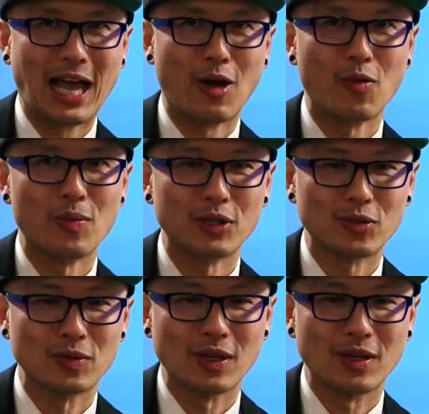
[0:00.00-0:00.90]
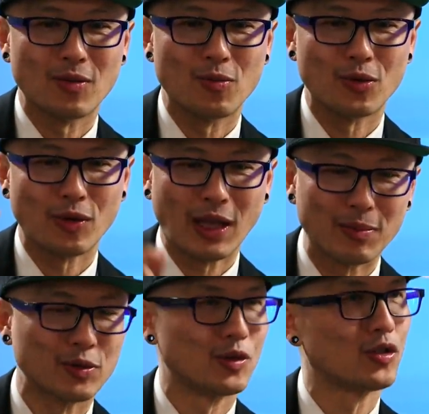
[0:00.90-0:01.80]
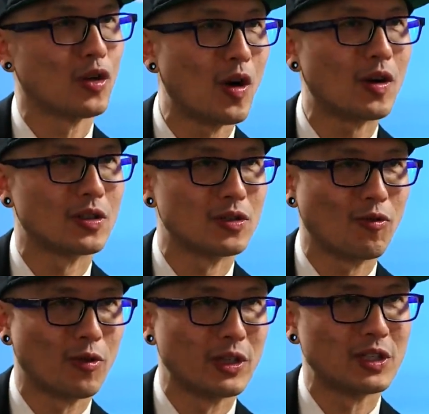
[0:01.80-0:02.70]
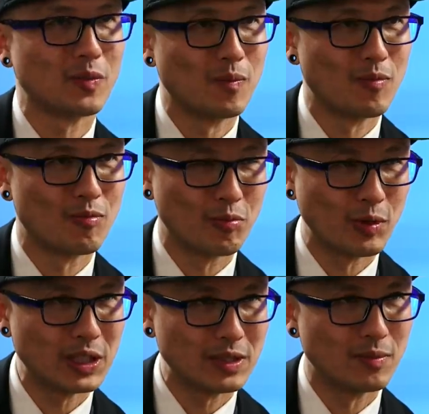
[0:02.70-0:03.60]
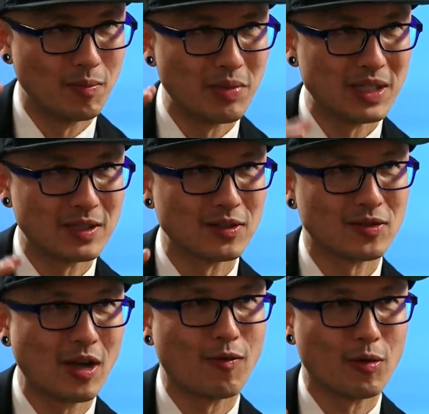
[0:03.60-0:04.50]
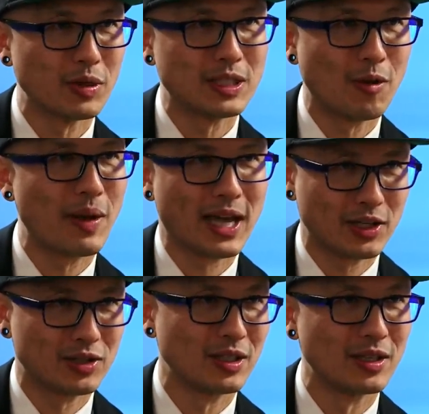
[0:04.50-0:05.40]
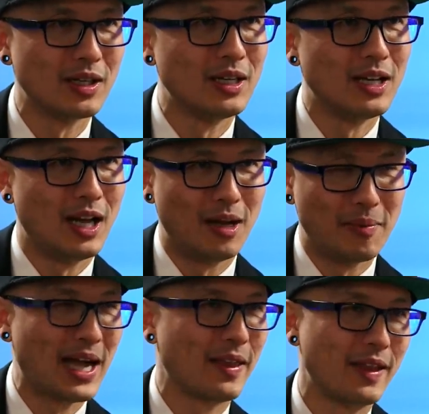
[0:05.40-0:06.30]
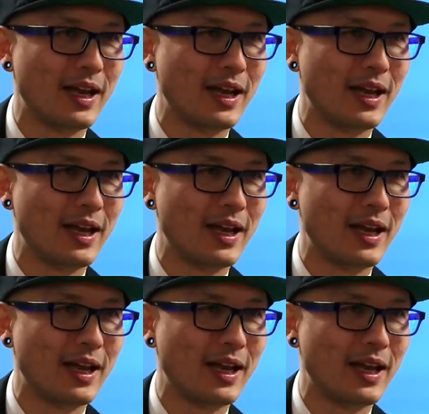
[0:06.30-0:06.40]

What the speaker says: How much were you able to charge for this business software retail packaging back